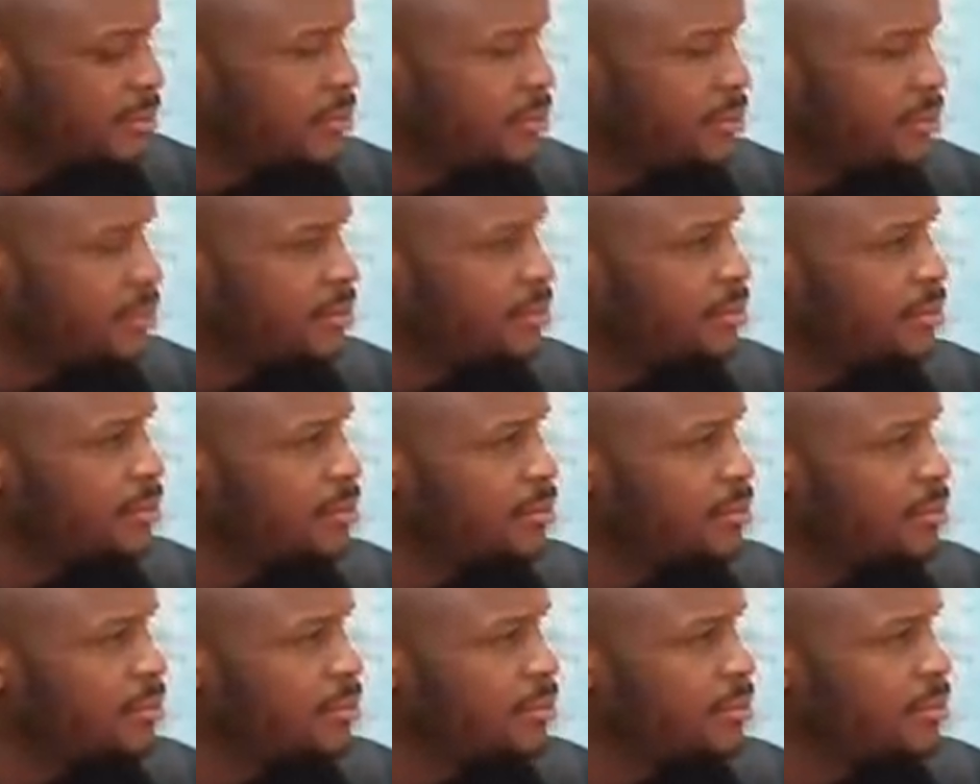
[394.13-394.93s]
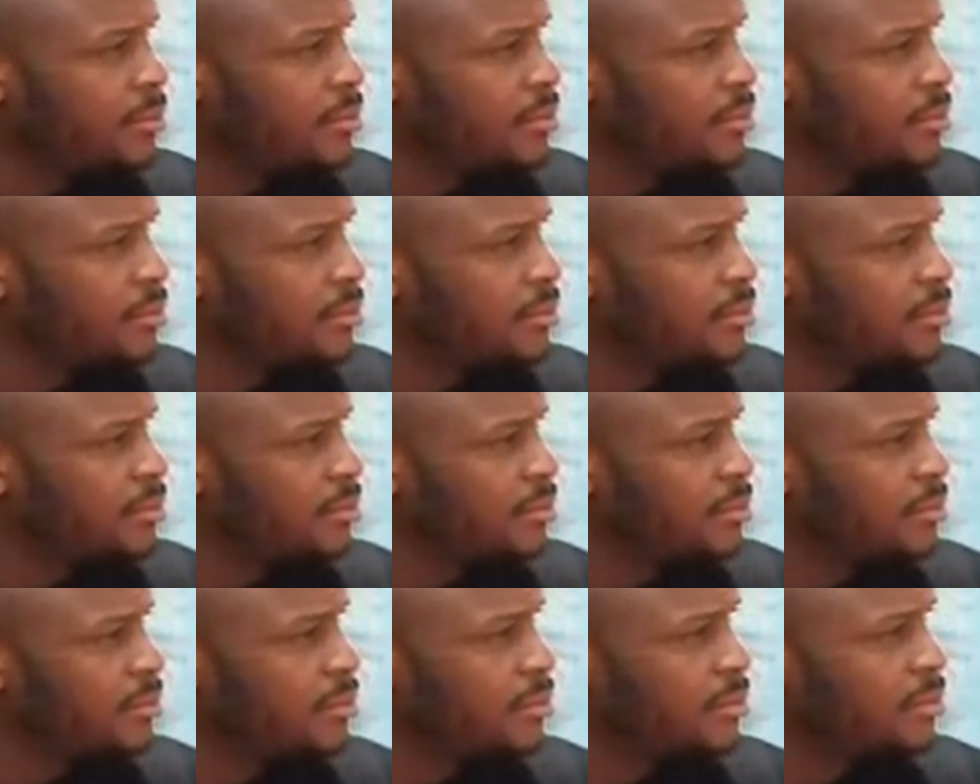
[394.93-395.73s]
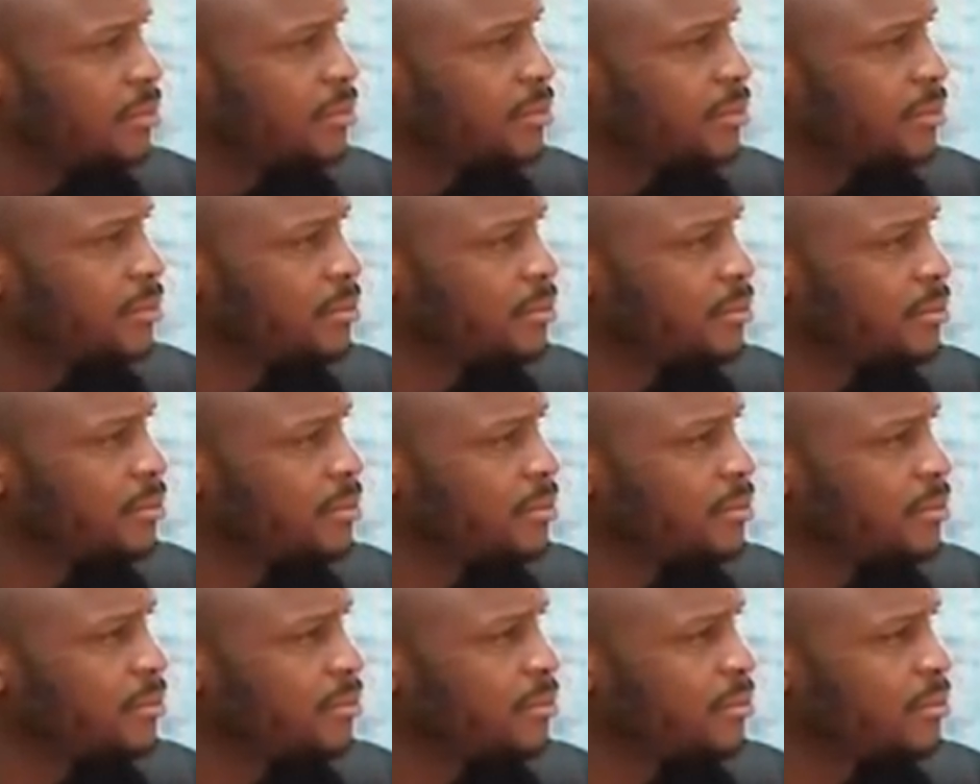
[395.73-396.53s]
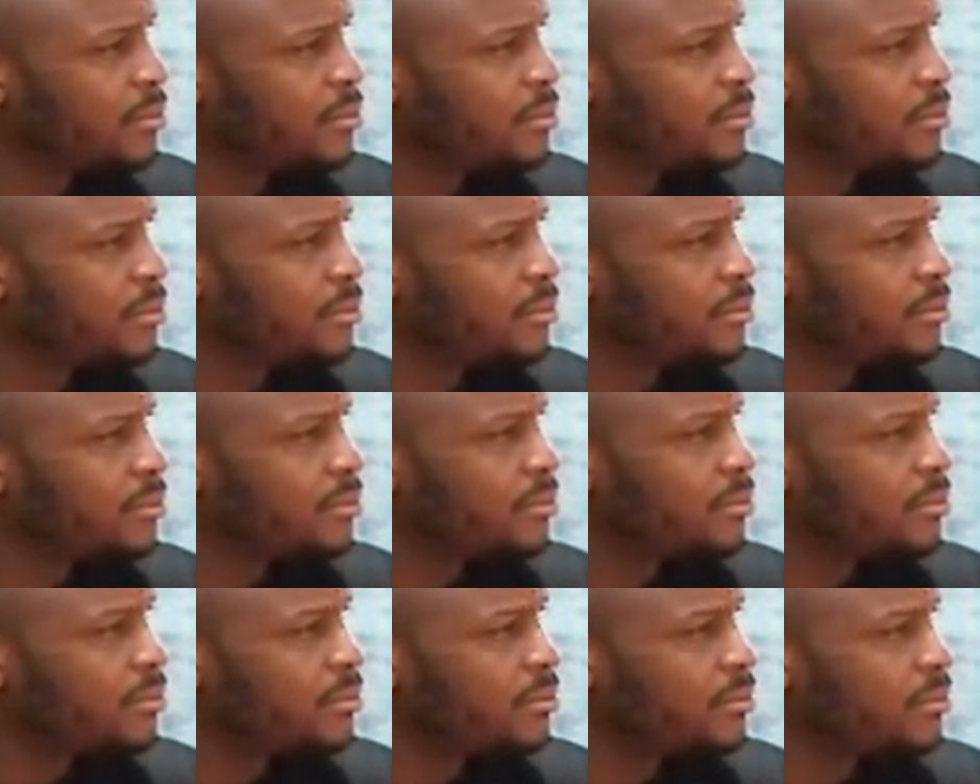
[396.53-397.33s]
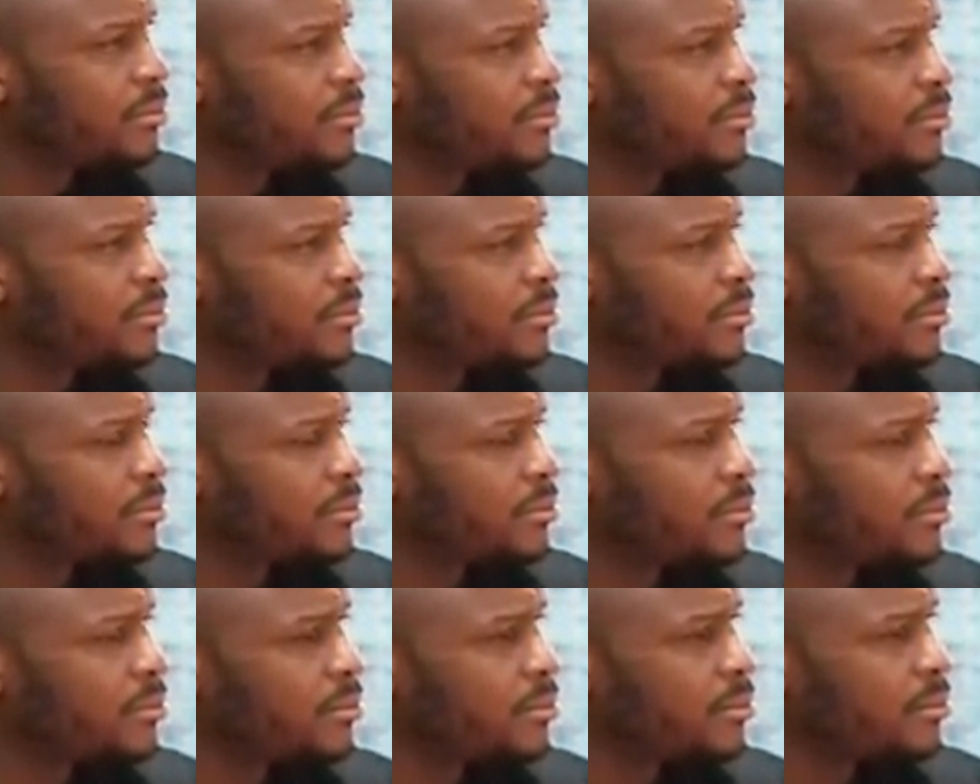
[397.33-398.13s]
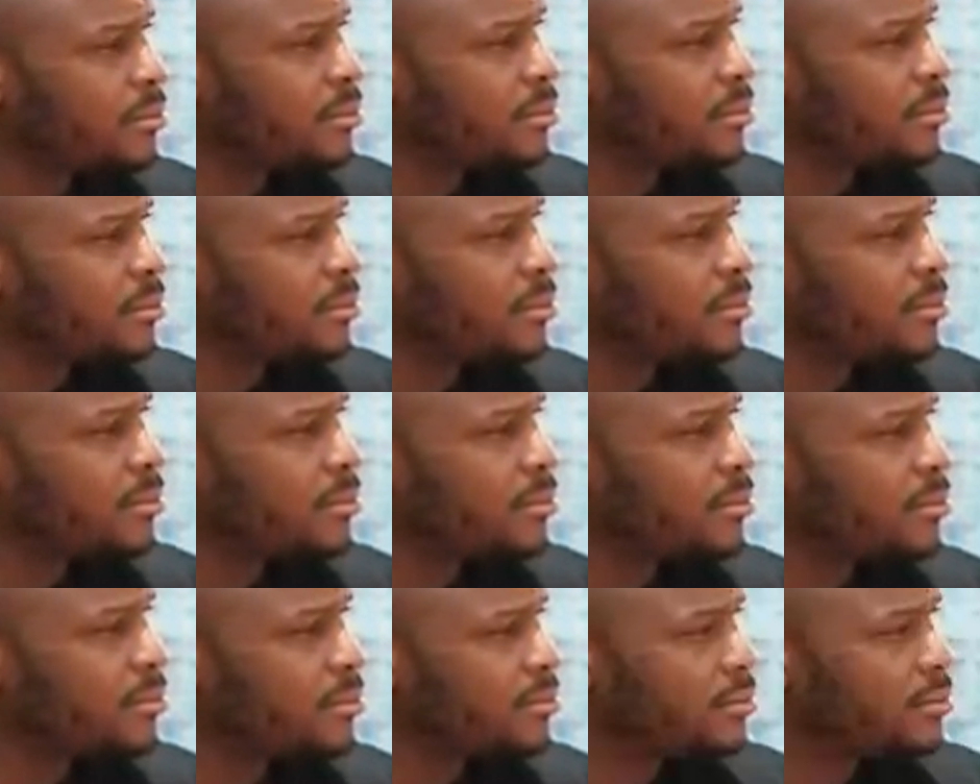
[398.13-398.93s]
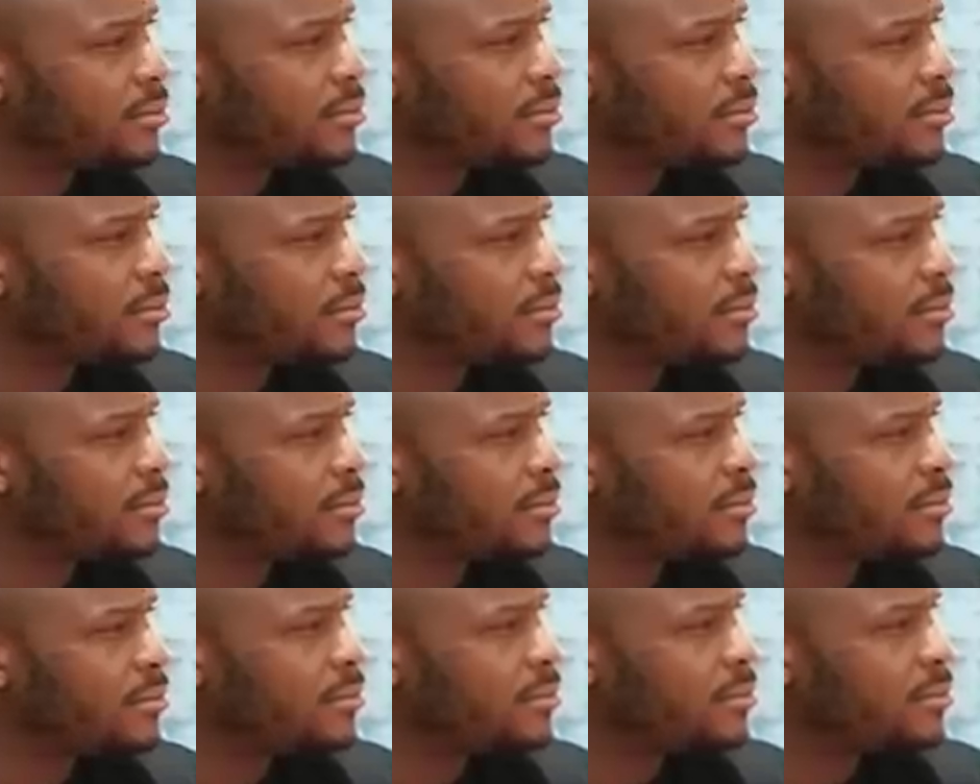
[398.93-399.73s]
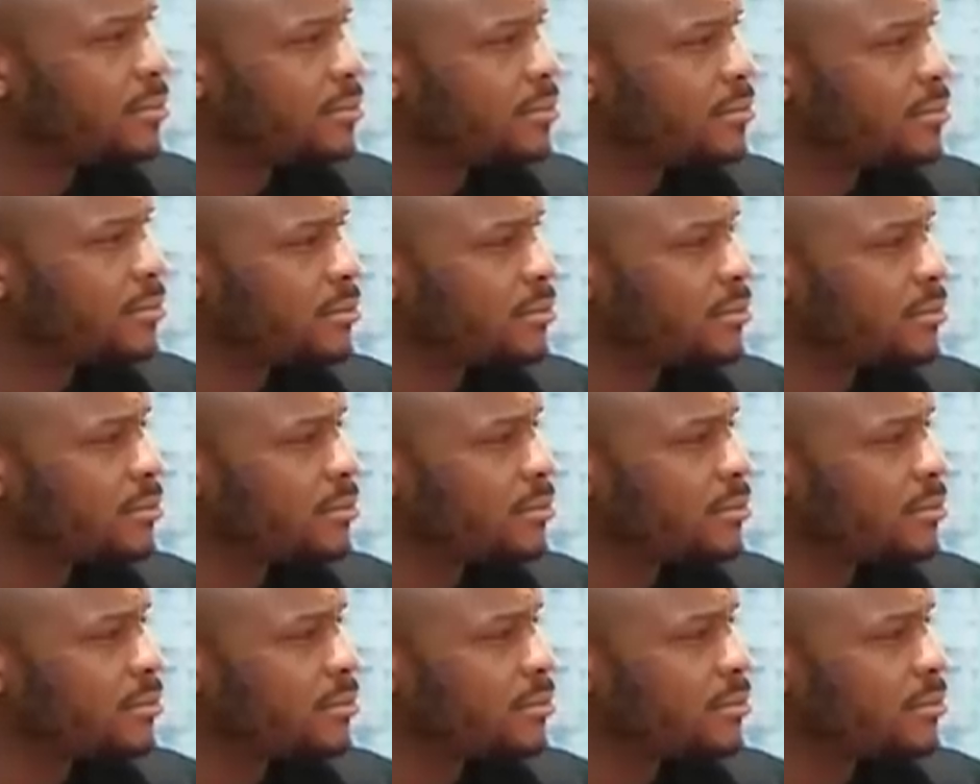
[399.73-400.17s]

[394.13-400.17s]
(not speaking)